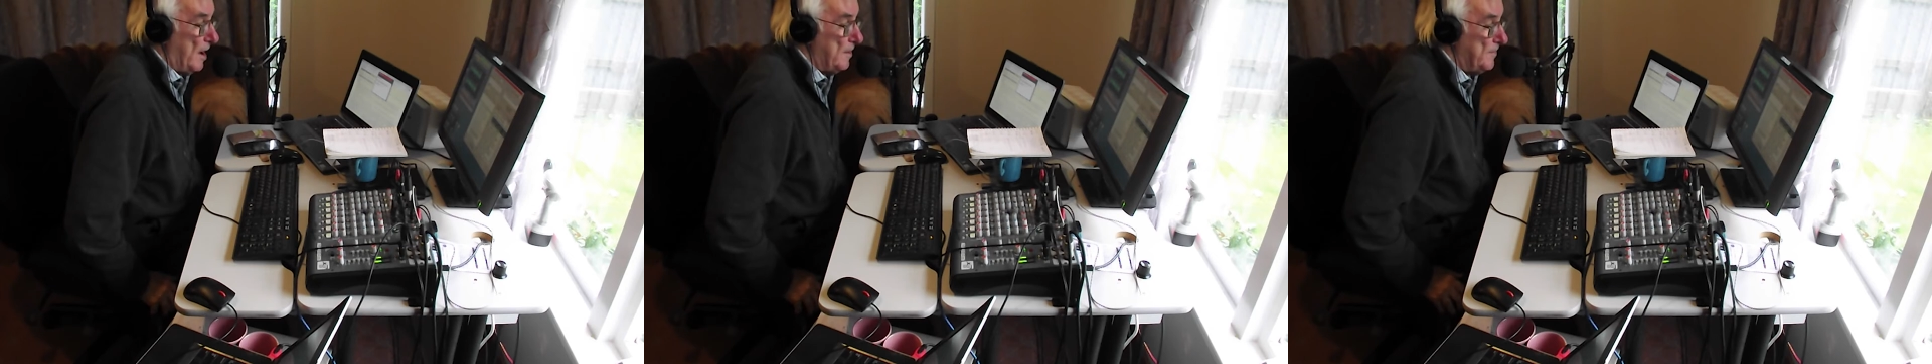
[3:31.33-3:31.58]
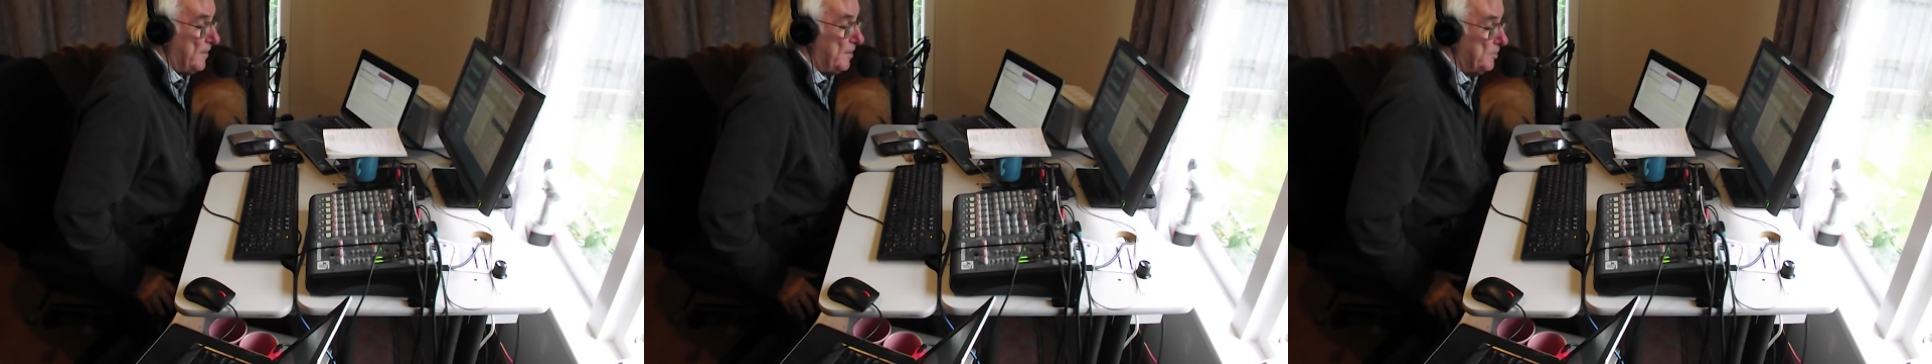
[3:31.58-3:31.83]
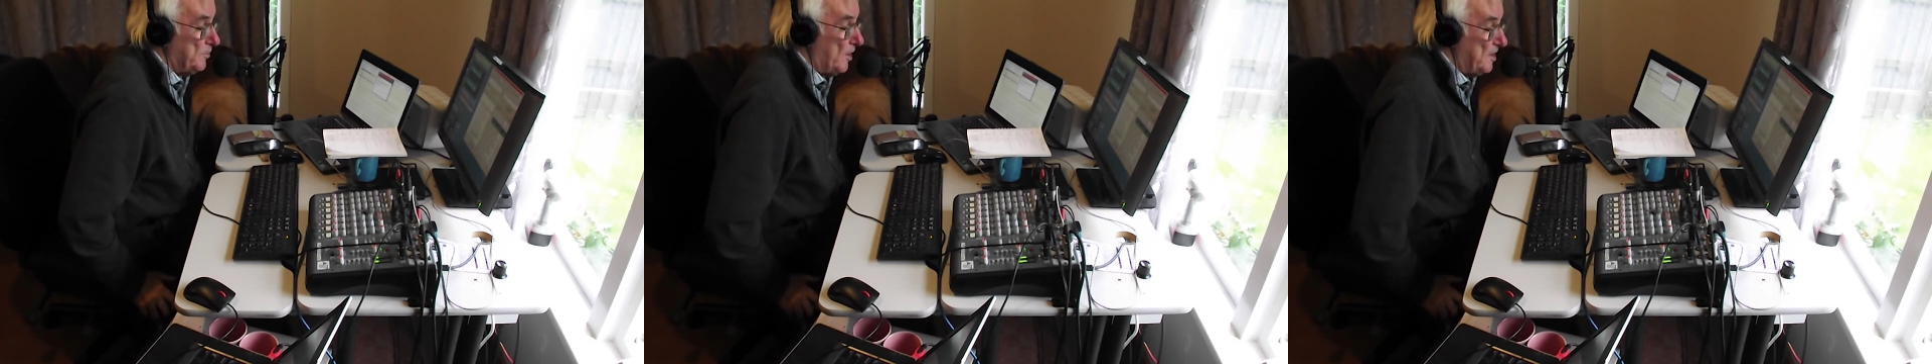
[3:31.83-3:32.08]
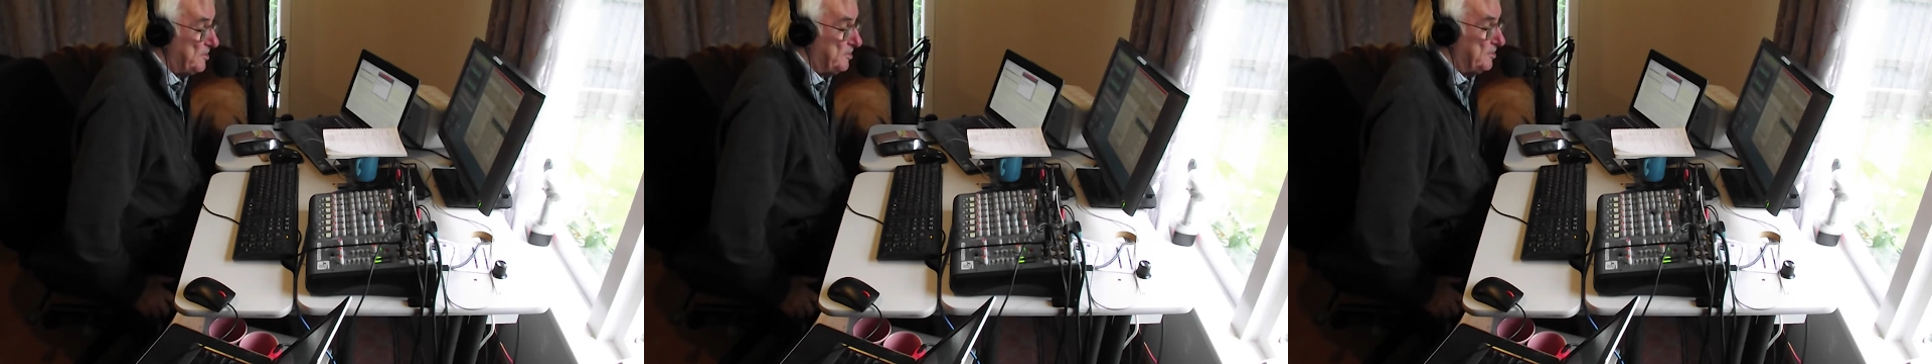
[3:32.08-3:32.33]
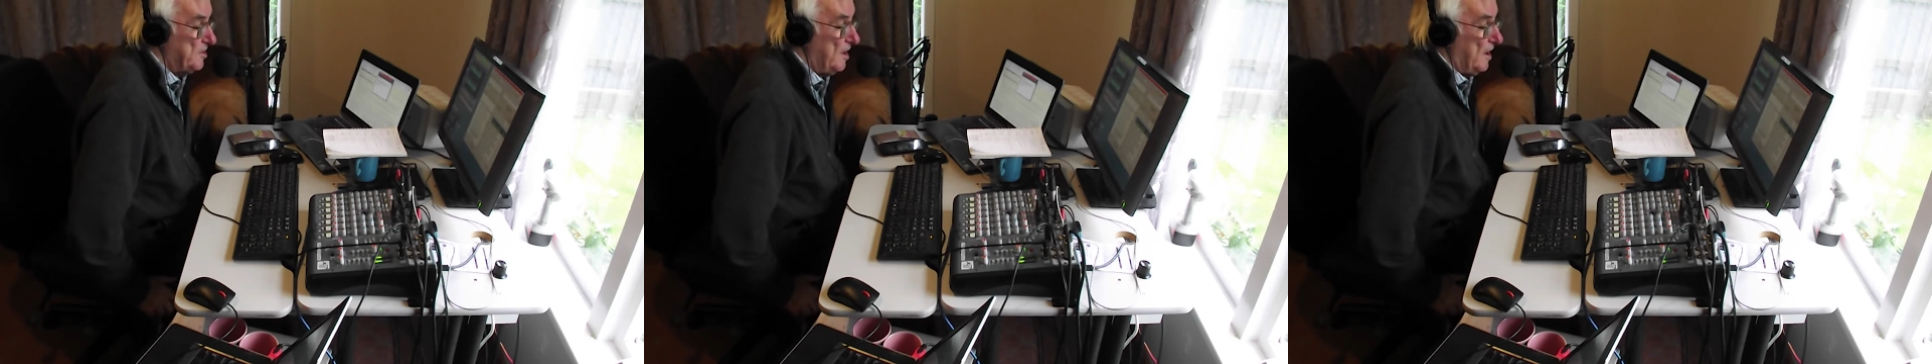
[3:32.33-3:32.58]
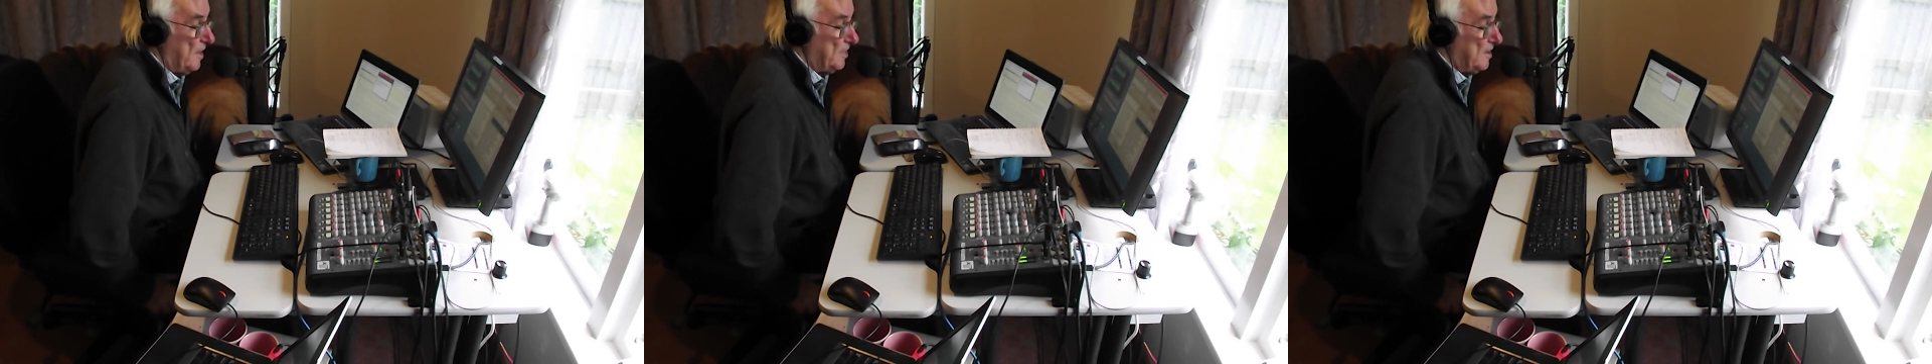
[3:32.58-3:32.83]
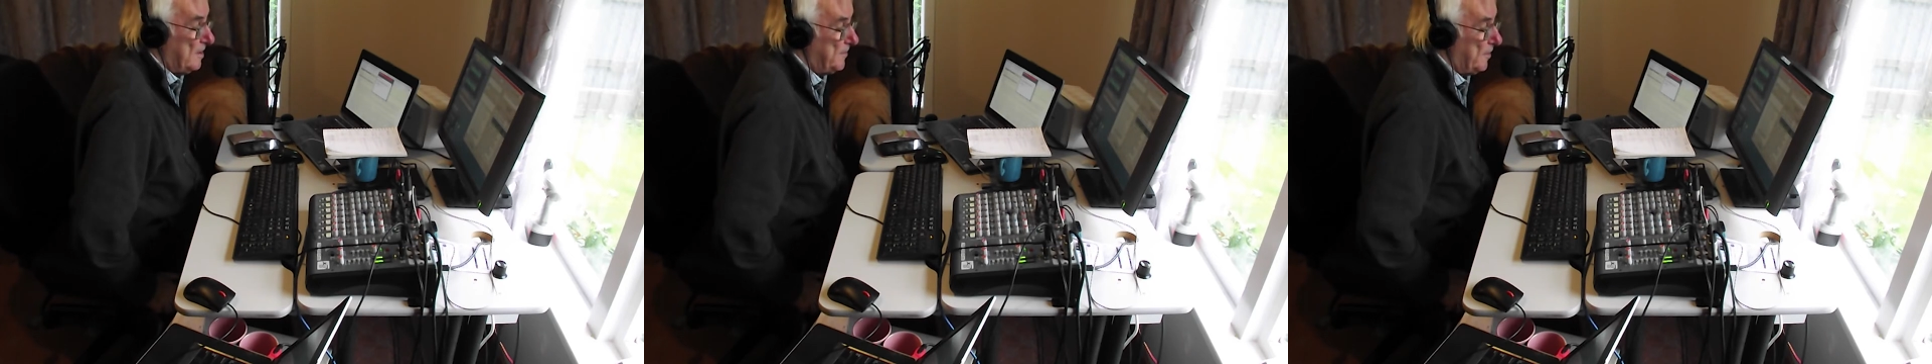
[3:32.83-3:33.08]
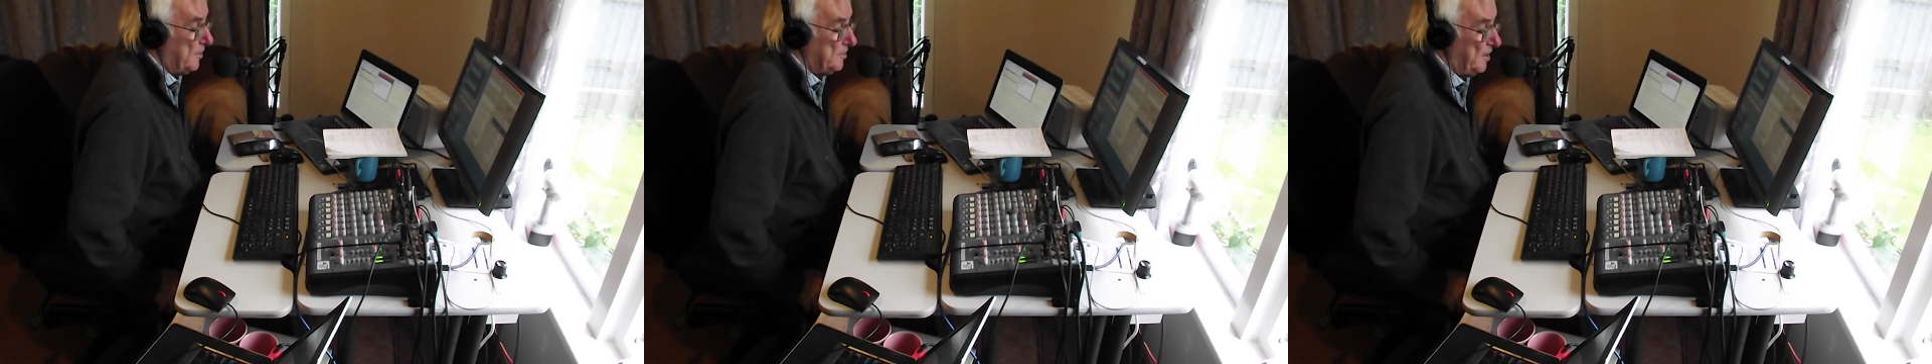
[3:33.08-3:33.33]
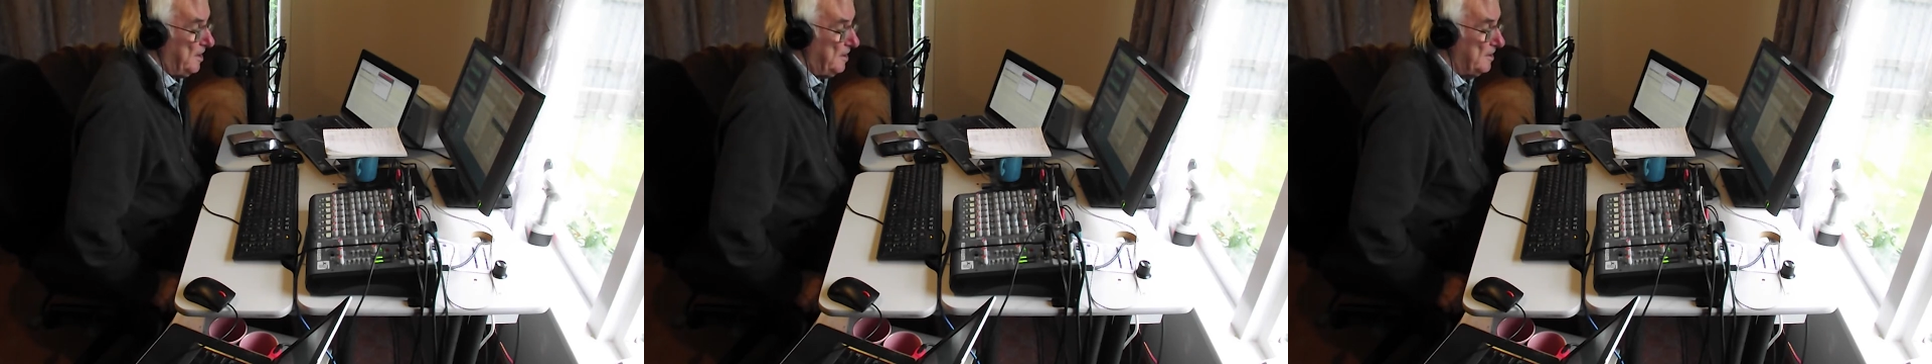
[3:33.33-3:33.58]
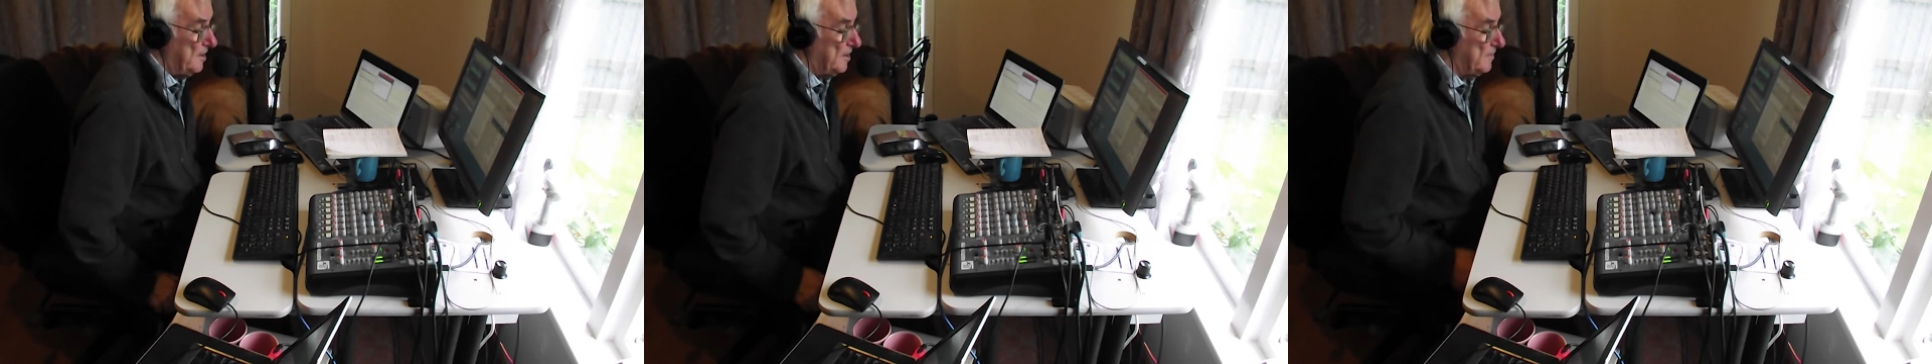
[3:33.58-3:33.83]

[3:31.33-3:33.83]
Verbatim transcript: I phoned Christchurch and then I phoned Dunedin and I